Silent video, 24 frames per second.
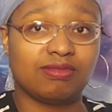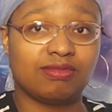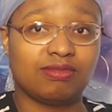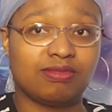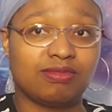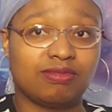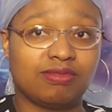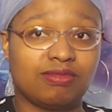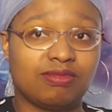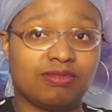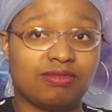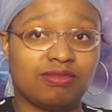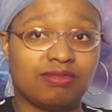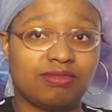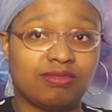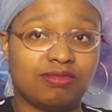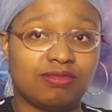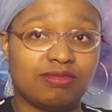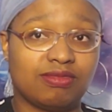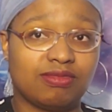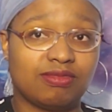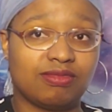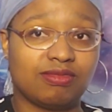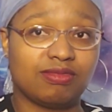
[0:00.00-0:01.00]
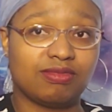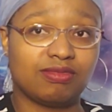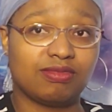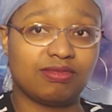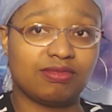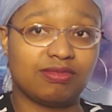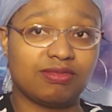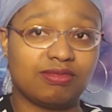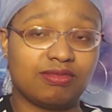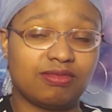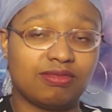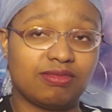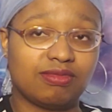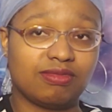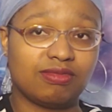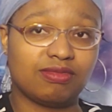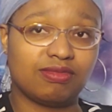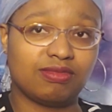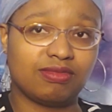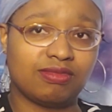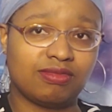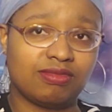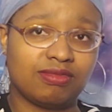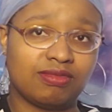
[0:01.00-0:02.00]

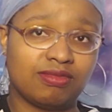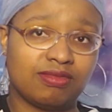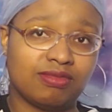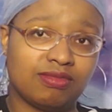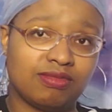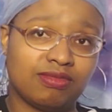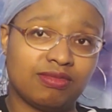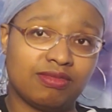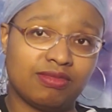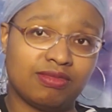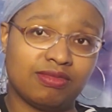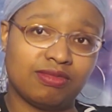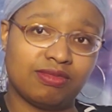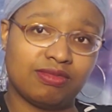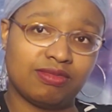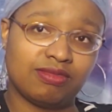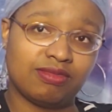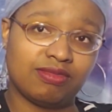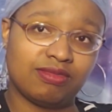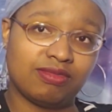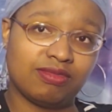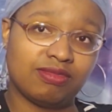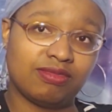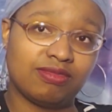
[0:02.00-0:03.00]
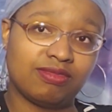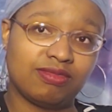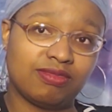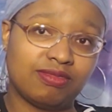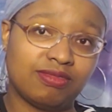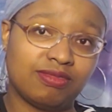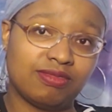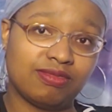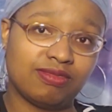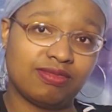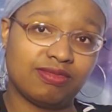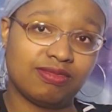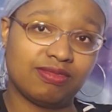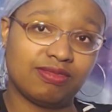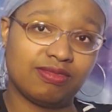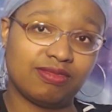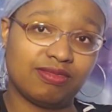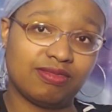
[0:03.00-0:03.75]
[no speech]